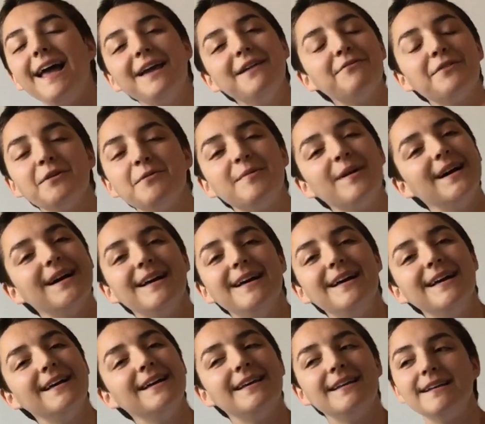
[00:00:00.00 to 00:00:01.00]
Hi
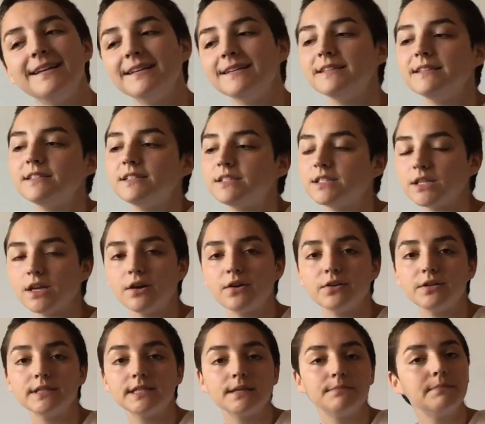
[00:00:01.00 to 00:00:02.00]
everyone!
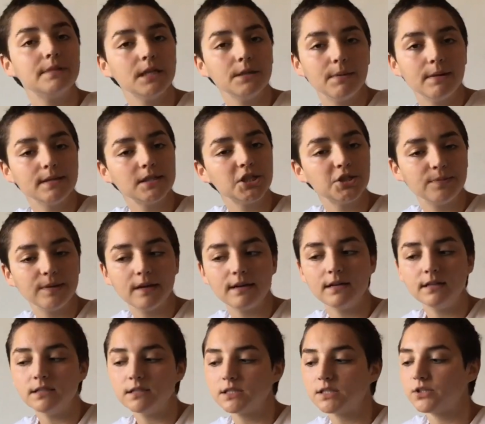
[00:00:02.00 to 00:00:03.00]
So somebody messaged me
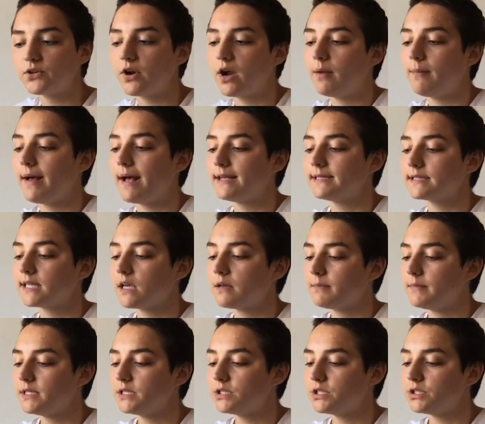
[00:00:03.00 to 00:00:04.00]
on Instagram
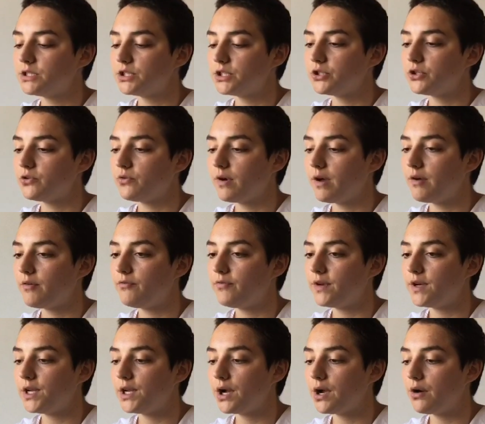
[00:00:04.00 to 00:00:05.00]
asking me to do a
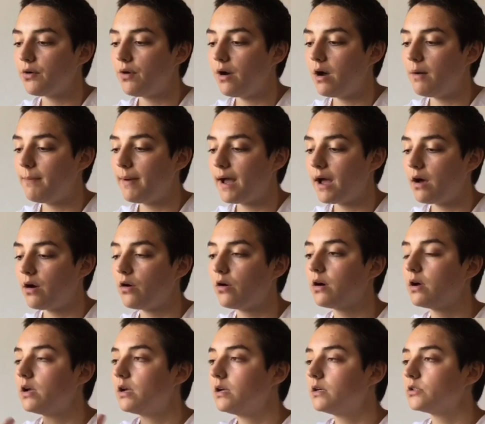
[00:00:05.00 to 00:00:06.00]
video
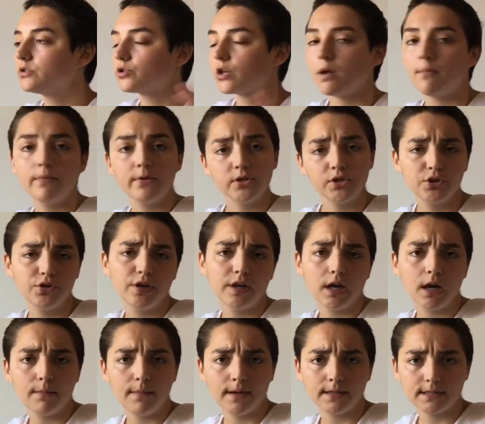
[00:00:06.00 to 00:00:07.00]
about
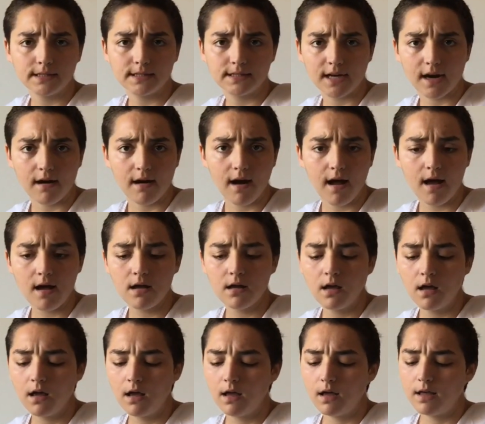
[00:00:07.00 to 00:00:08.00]
troubleshooting a Monstera.
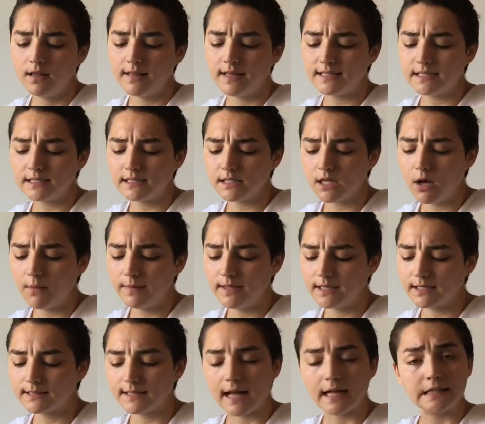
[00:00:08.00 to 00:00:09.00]
They didn't tell me
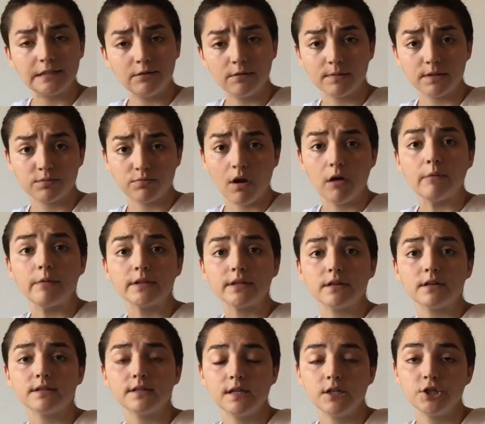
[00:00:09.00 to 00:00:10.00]
exactly what was wrong with
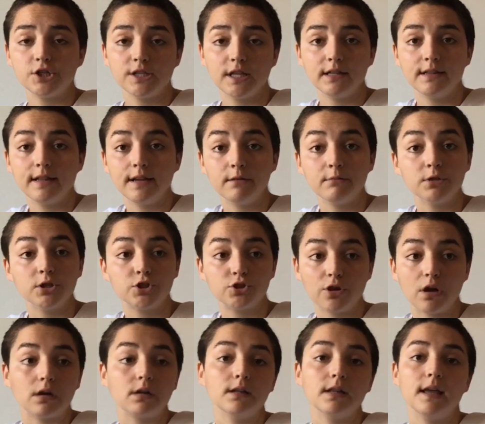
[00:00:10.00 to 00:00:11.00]
theirs, they just said that it was
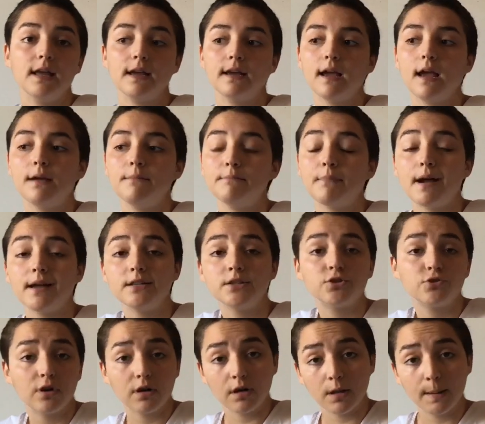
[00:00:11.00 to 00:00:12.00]
struggling, and mine's
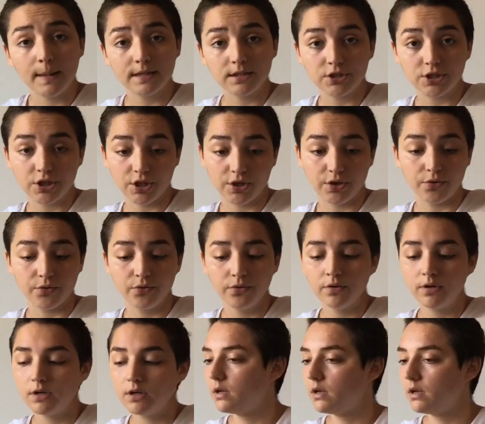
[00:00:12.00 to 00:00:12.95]
struggling too.